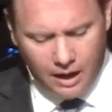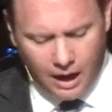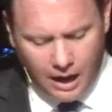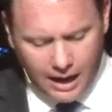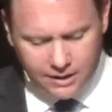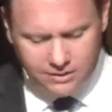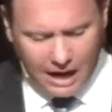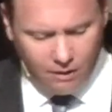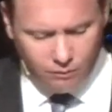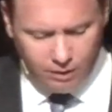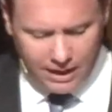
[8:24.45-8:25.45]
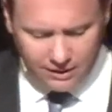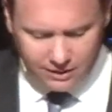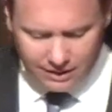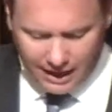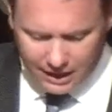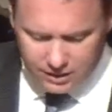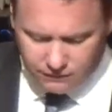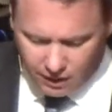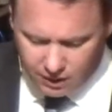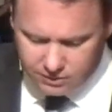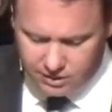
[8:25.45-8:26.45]
uh, as I read the next
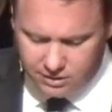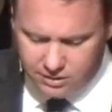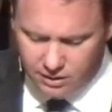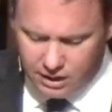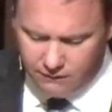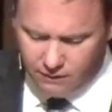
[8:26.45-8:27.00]
verses. Look at